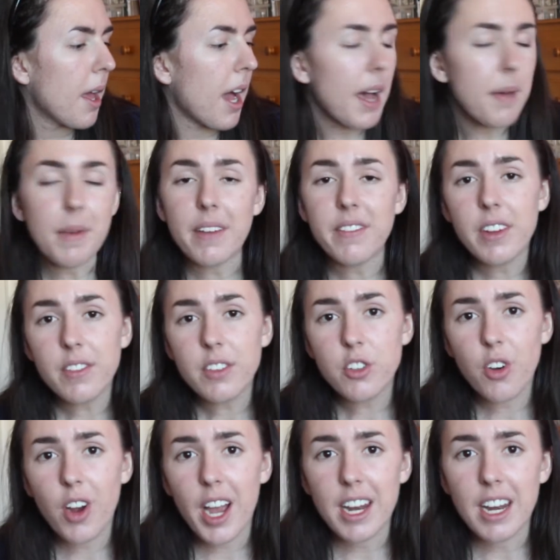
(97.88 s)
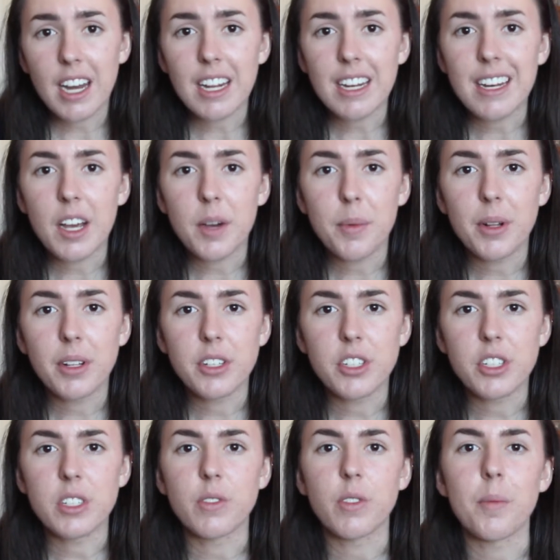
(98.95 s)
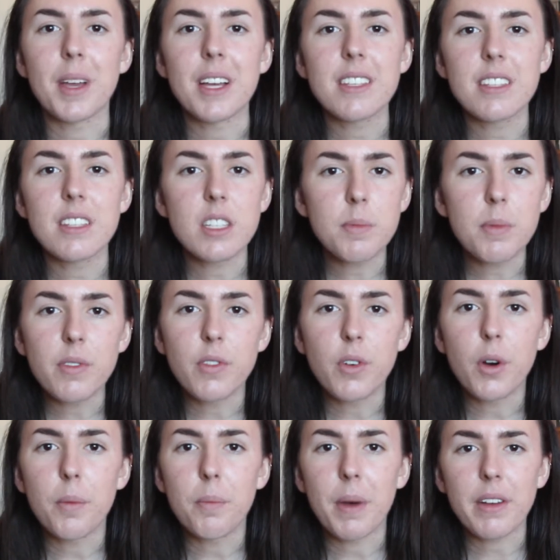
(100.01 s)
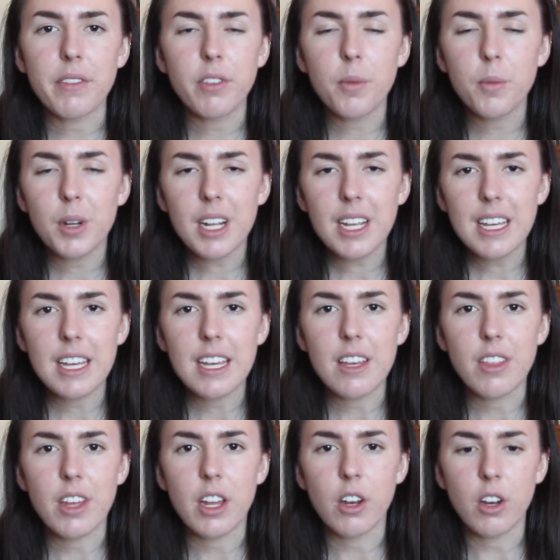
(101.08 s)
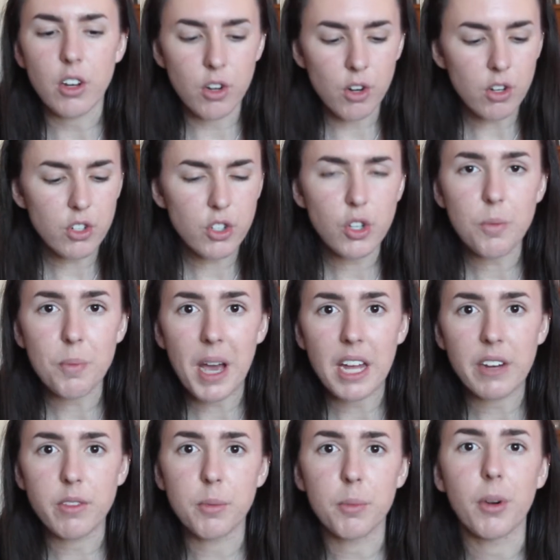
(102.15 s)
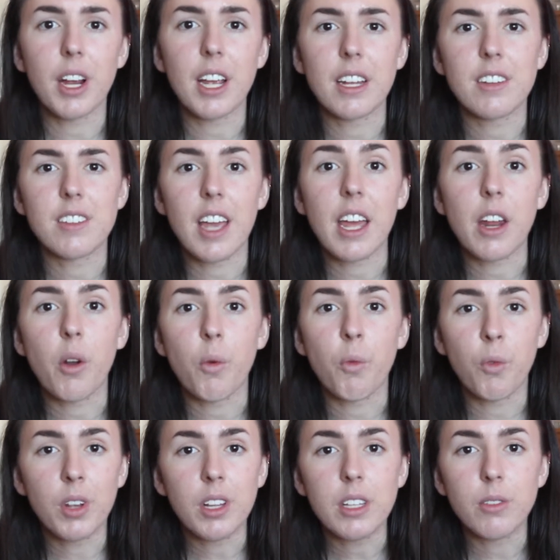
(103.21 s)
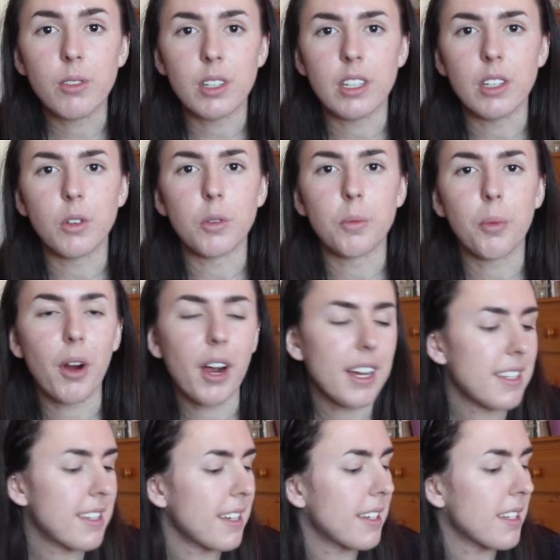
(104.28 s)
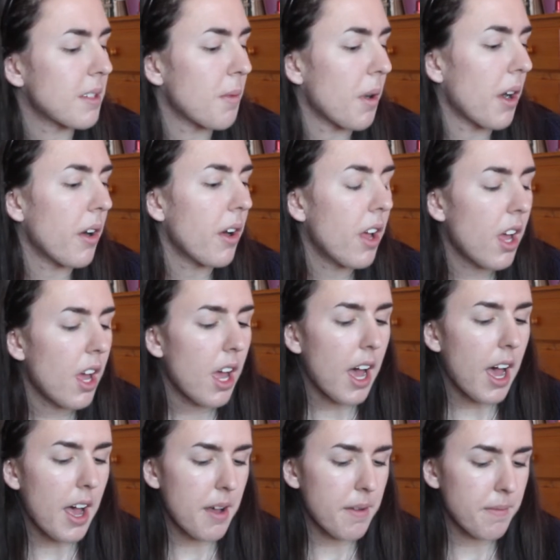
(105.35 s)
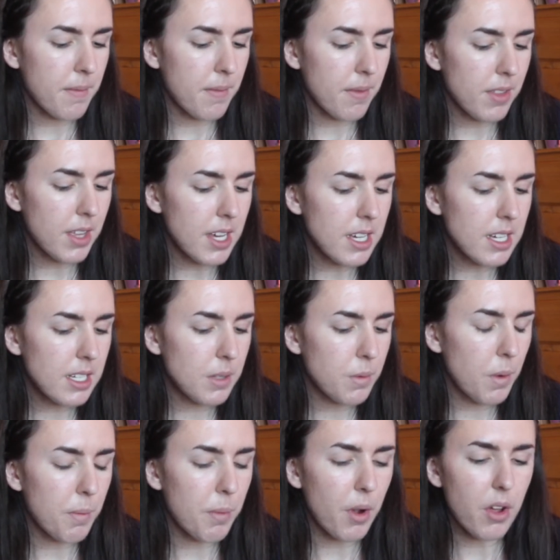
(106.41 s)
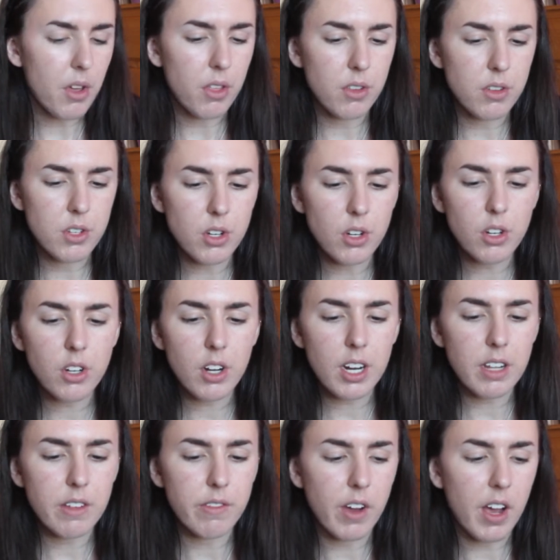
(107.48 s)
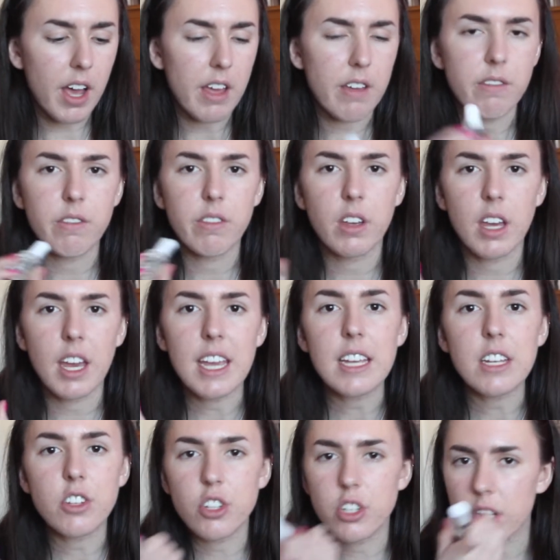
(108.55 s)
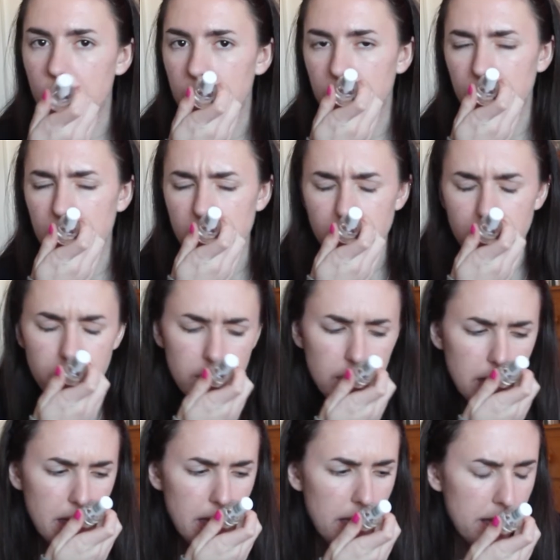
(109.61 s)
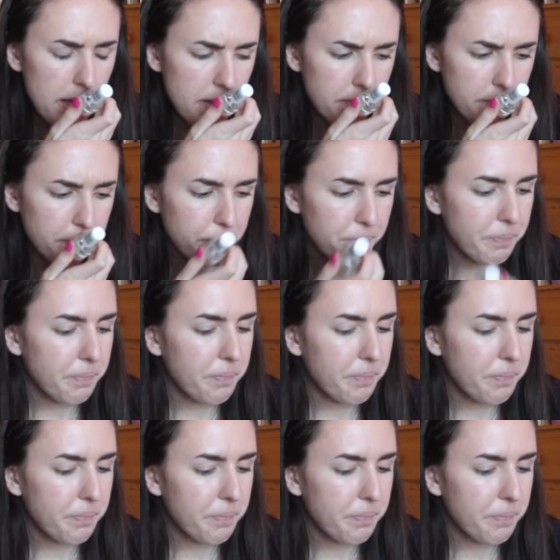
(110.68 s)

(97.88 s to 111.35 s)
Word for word: Um, I've never tried any nail polishes from Essence before but from what I hear they're not too bad of a brand and really really good pricing as well. Um, these were both $2.95 each I'm pretty sure. Um,